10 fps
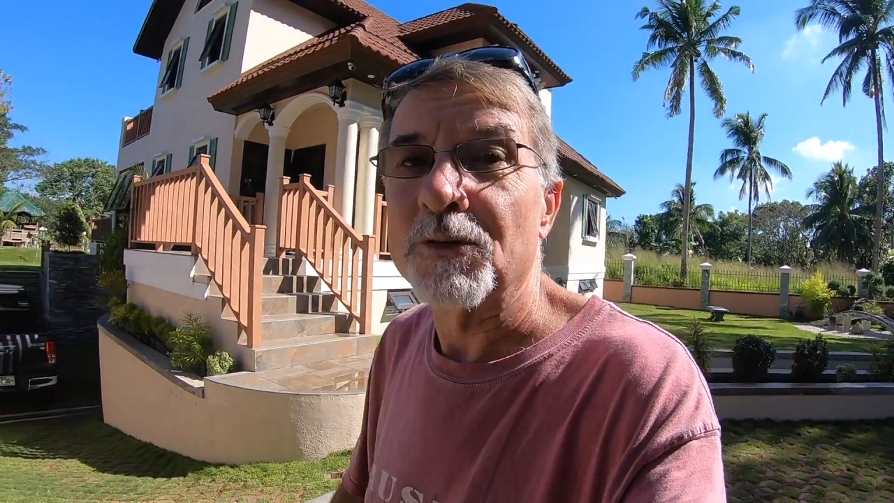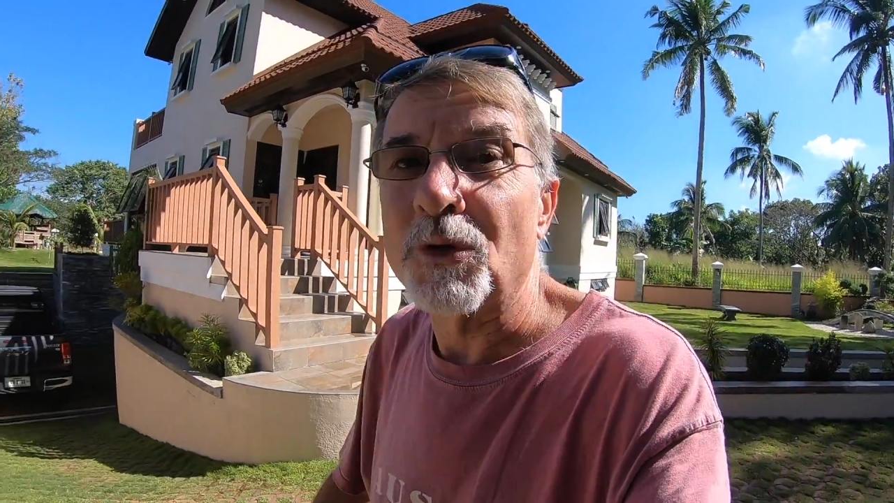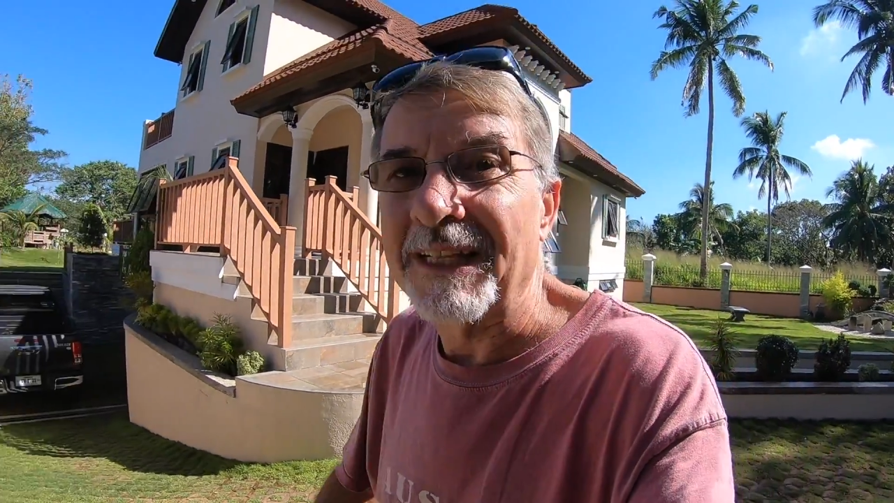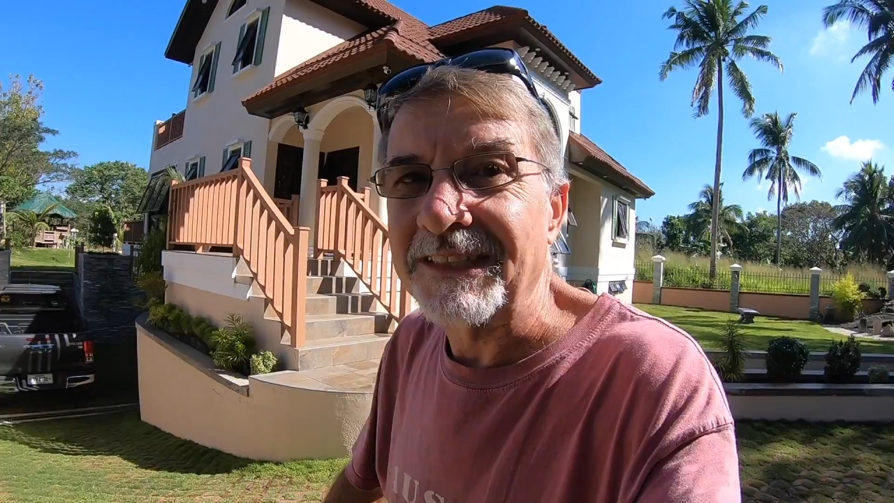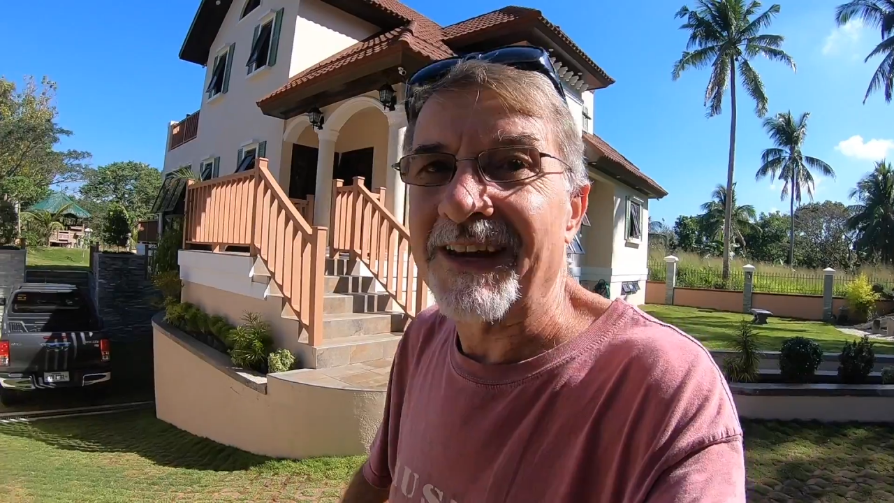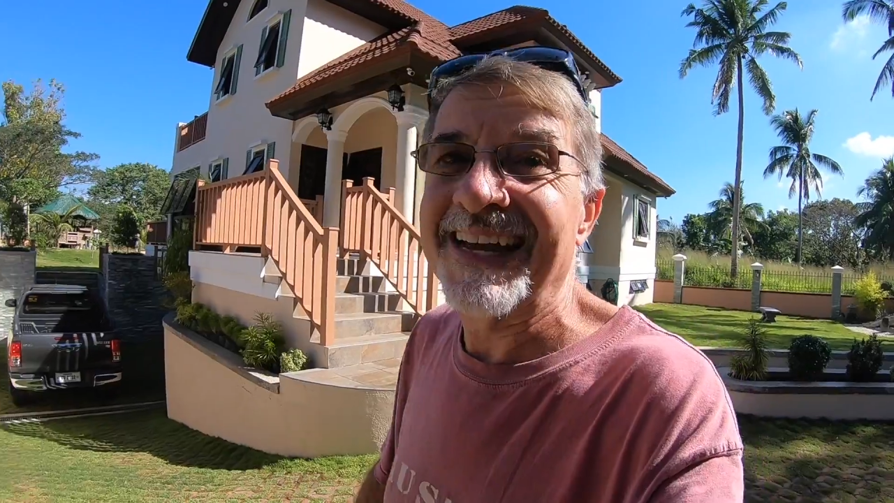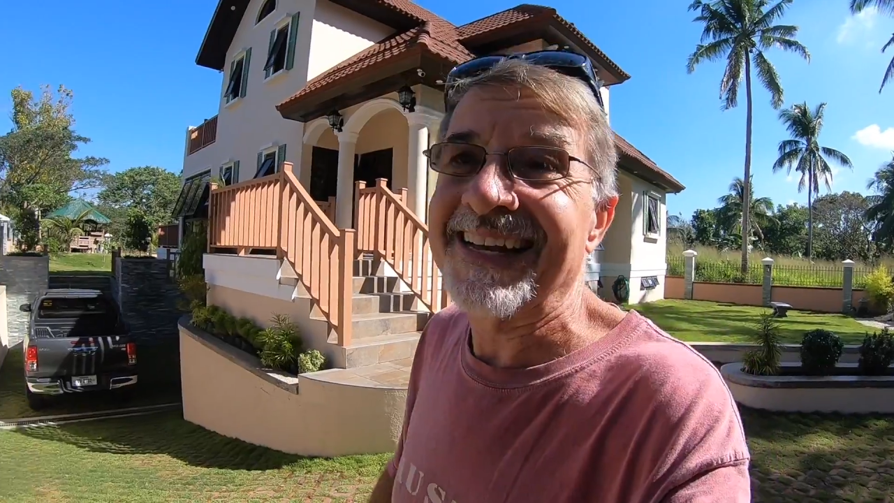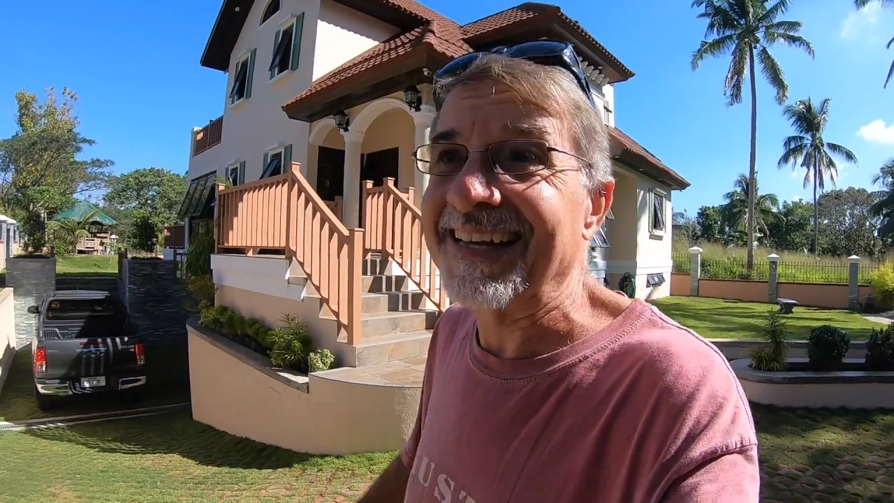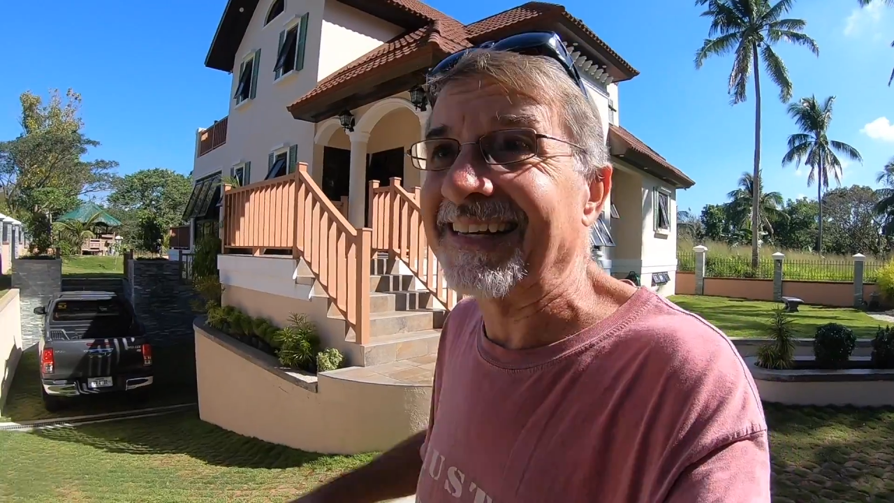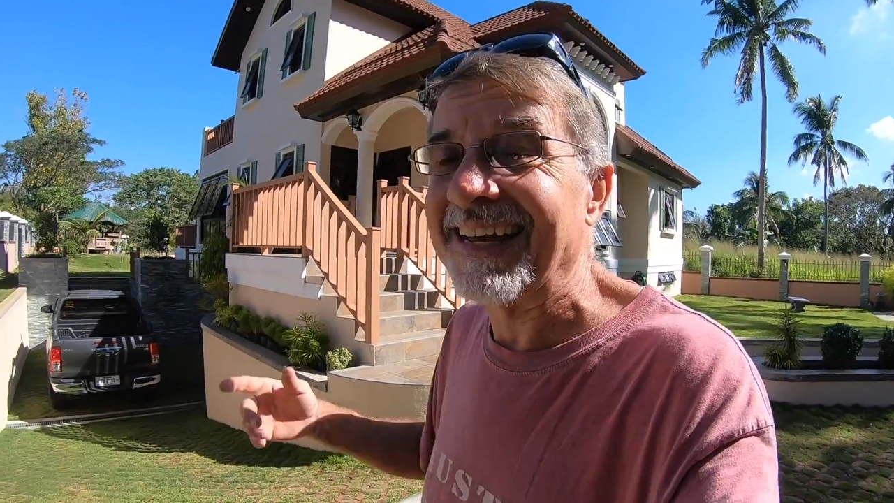So let's go ahead
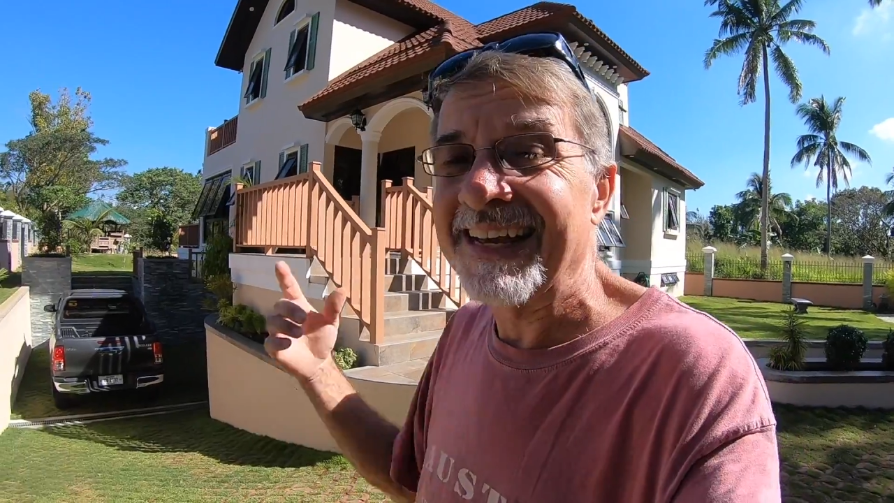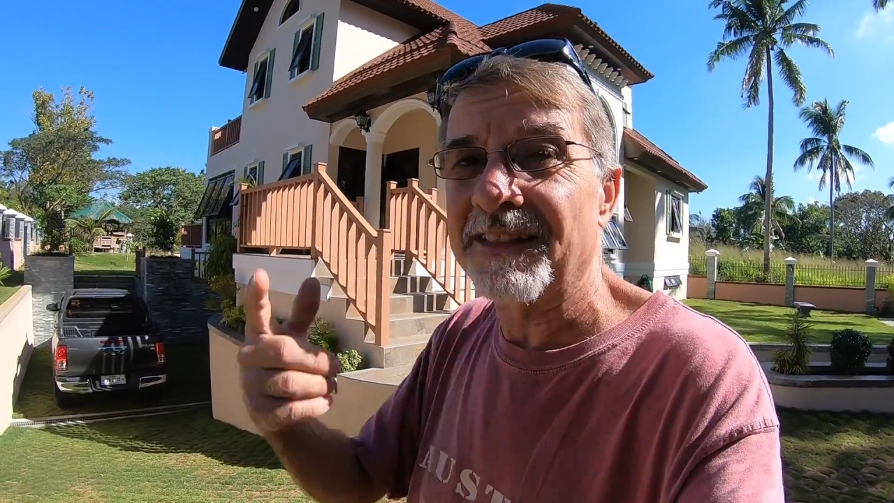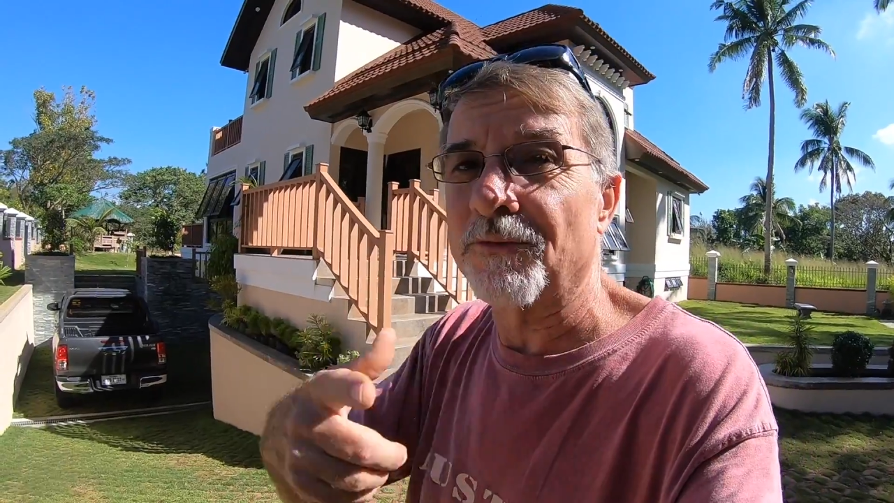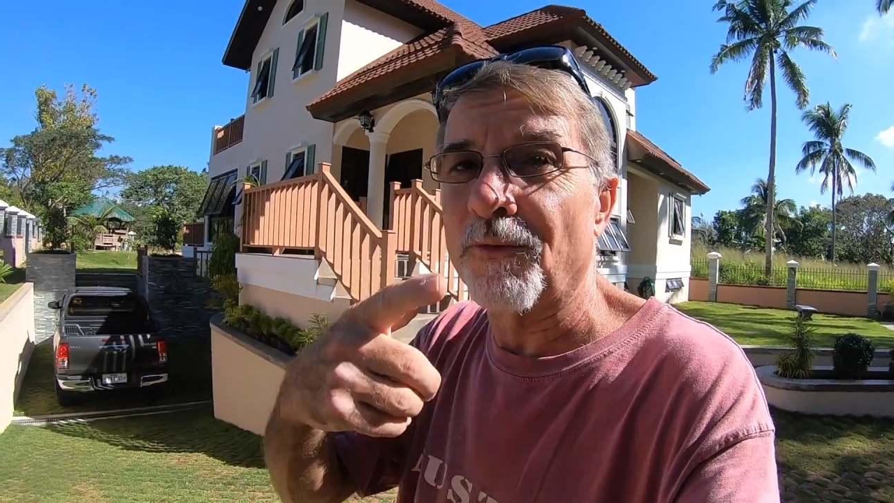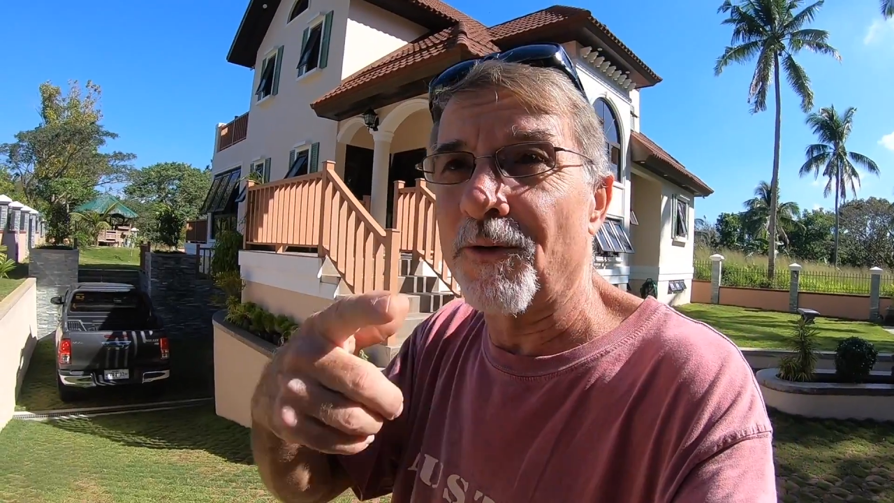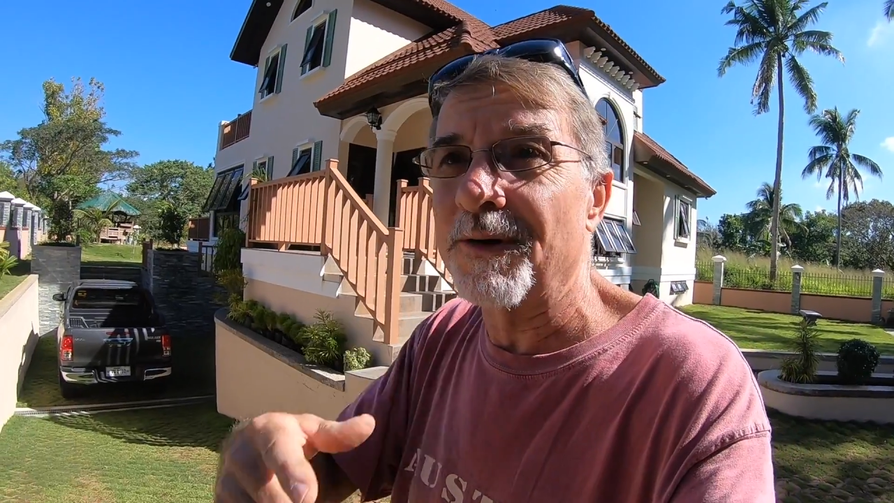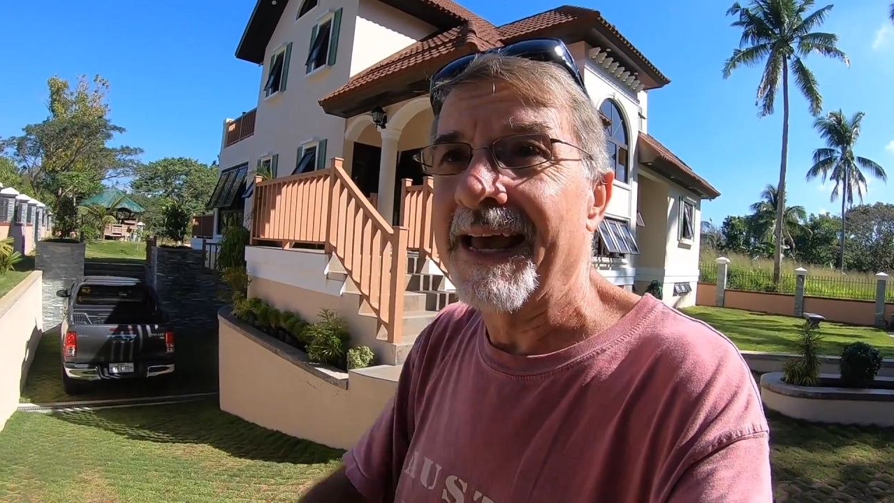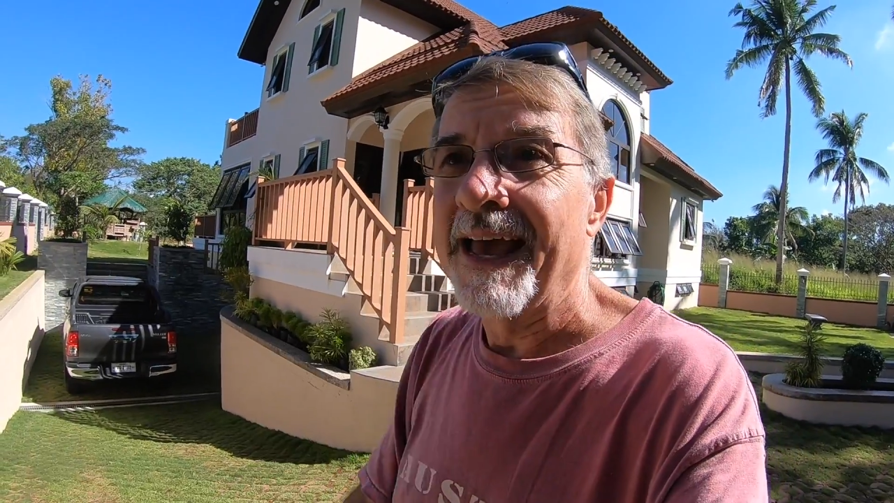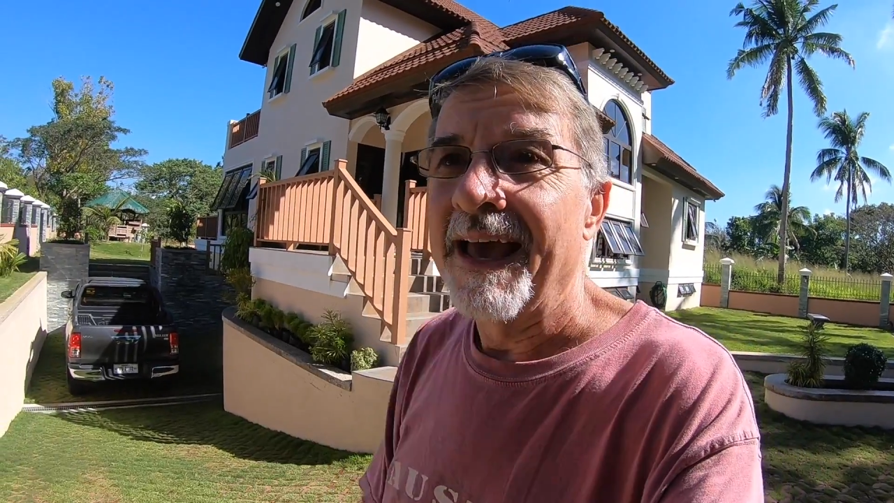and hit the road,